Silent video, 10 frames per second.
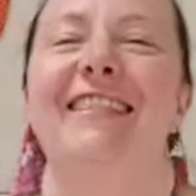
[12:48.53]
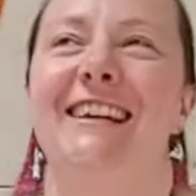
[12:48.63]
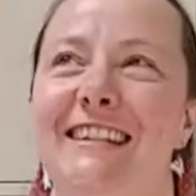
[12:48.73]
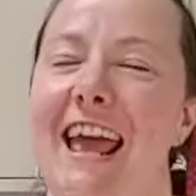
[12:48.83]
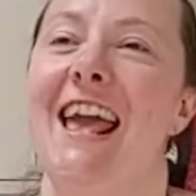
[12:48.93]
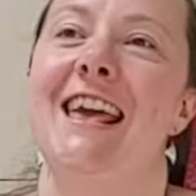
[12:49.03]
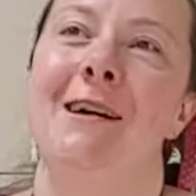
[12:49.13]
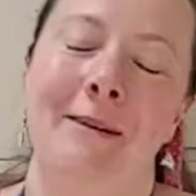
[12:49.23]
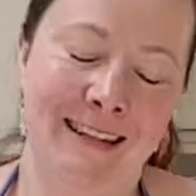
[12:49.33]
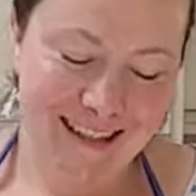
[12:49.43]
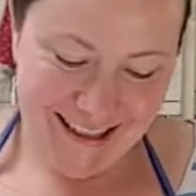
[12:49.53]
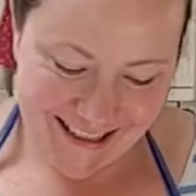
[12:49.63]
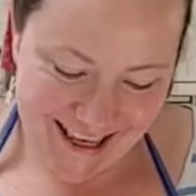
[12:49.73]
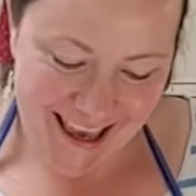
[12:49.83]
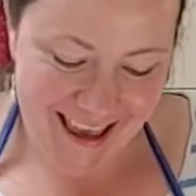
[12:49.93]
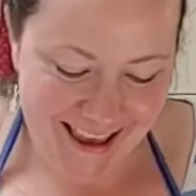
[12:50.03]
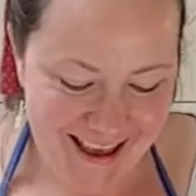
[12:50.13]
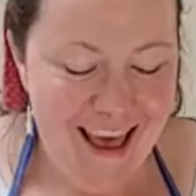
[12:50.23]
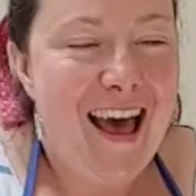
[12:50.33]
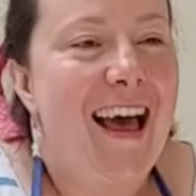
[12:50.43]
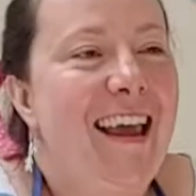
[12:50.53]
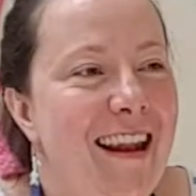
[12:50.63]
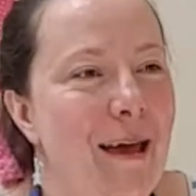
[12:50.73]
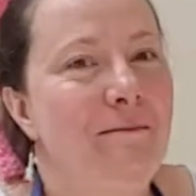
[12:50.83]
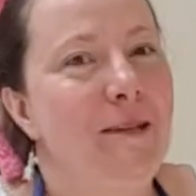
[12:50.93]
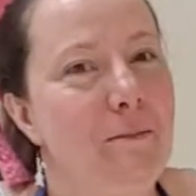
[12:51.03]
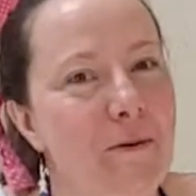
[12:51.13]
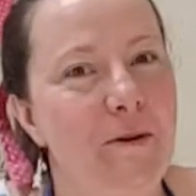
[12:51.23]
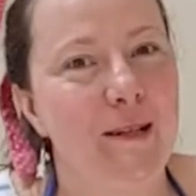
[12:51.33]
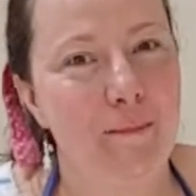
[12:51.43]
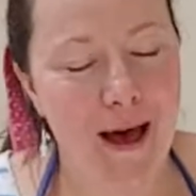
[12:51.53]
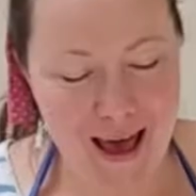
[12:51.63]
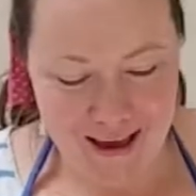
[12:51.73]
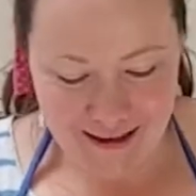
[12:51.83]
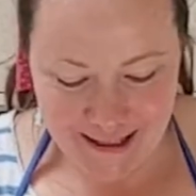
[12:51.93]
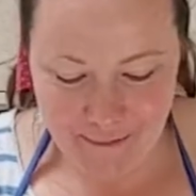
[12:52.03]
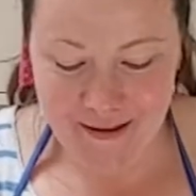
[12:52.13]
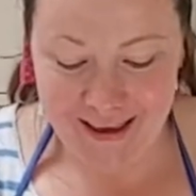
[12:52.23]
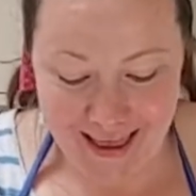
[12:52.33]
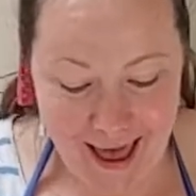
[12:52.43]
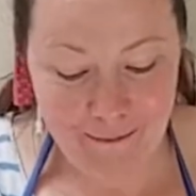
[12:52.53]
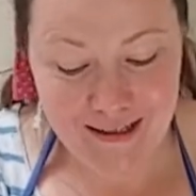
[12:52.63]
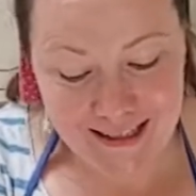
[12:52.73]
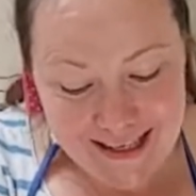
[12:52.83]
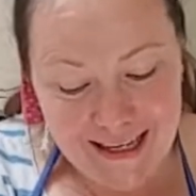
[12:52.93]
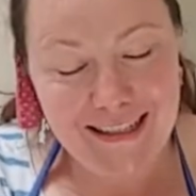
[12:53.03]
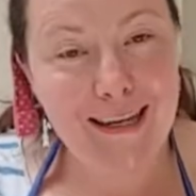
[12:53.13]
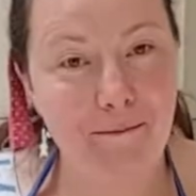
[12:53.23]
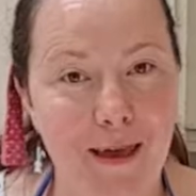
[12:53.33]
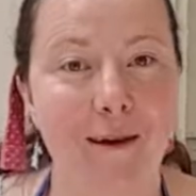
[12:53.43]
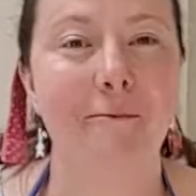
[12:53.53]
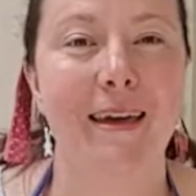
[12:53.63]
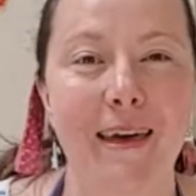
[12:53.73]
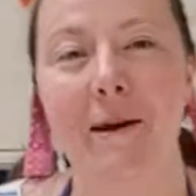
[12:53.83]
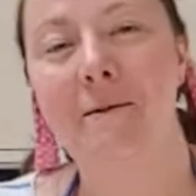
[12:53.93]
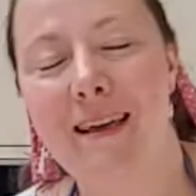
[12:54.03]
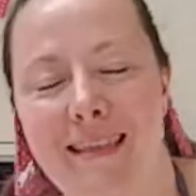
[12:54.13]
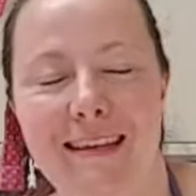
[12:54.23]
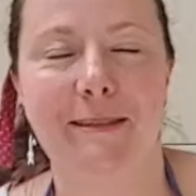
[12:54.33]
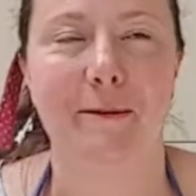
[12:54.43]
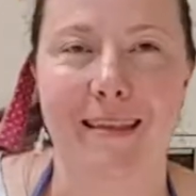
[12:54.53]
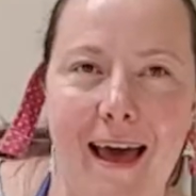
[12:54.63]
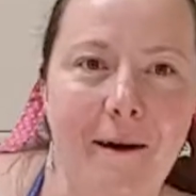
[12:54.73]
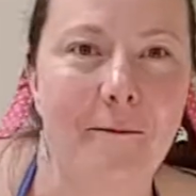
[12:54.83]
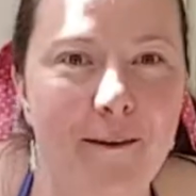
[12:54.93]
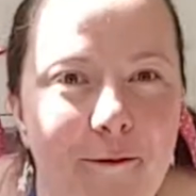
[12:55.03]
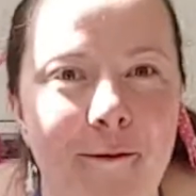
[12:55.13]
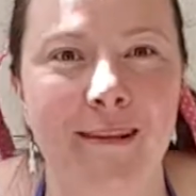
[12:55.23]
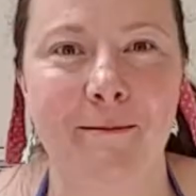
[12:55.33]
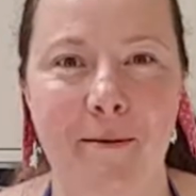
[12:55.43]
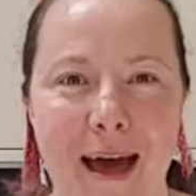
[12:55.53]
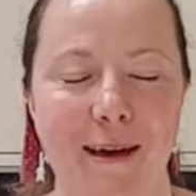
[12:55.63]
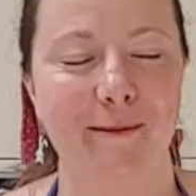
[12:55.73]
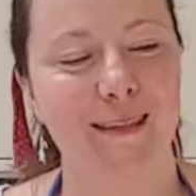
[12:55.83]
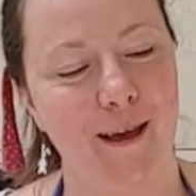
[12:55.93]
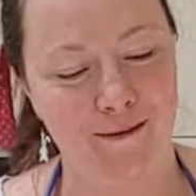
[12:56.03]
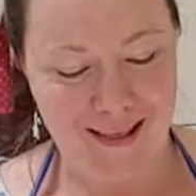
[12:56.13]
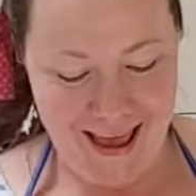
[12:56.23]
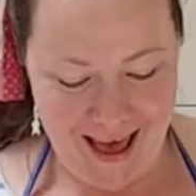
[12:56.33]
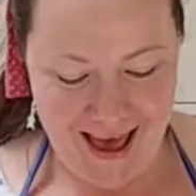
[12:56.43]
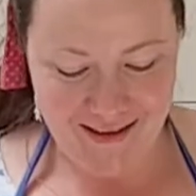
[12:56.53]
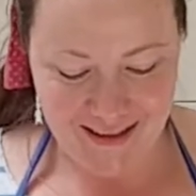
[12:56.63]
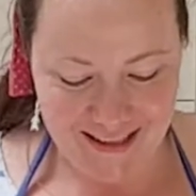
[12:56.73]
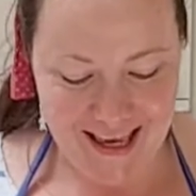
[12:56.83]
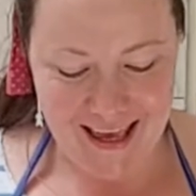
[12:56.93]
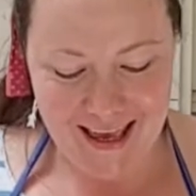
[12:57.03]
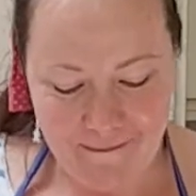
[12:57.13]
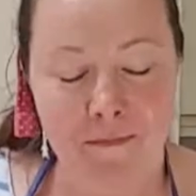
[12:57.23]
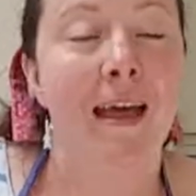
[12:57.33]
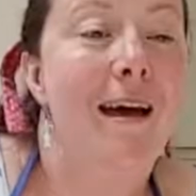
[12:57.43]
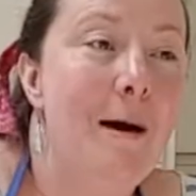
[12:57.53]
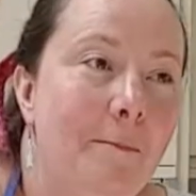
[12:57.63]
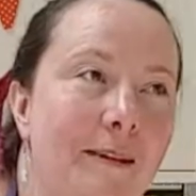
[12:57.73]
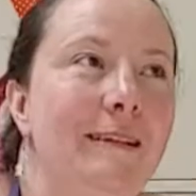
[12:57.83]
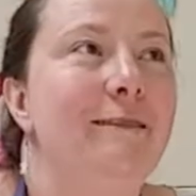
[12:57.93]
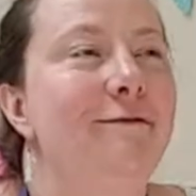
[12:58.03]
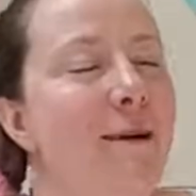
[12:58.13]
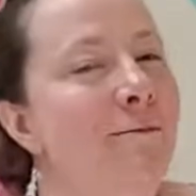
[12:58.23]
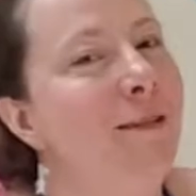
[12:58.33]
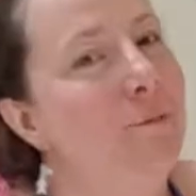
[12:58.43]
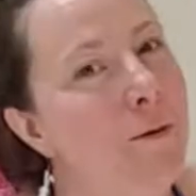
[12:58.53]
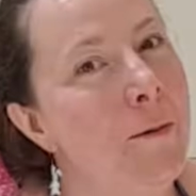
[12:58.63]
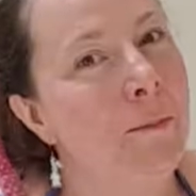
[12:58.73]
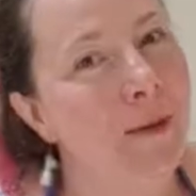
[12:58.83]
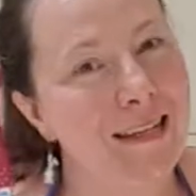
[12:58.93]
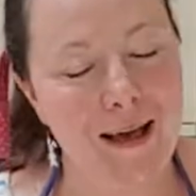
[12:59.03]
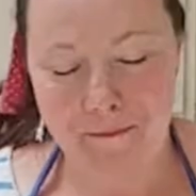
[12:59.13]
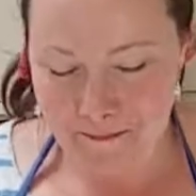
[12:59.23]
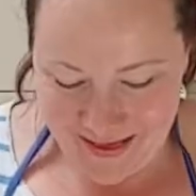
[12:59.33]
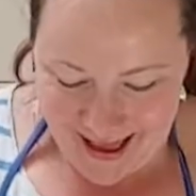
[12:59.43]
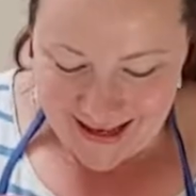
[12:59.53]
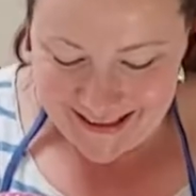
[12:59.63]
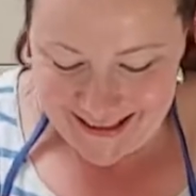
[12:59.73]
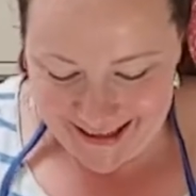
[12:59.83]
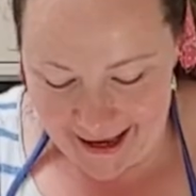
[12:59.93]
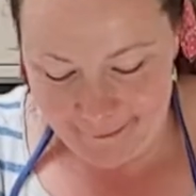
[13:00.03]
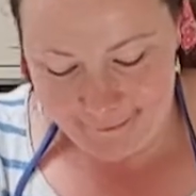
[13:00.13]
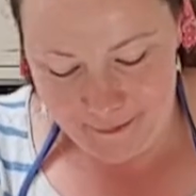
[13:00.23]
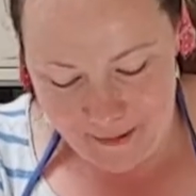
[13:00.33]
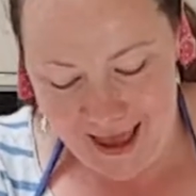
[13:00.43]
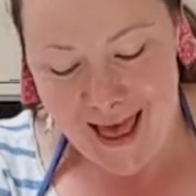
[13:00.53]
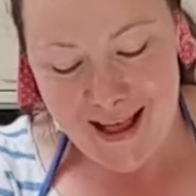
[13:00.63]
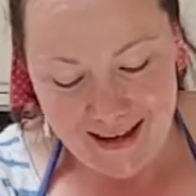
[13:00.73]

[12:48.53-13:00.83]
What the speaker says: The day I went to sea, I climbed aboard a pirate ship and the captain said to me, we're going this way, that way, forwards and backwards over the Irish Sea. A bottle of rum to warm my tum, and that's the life for me.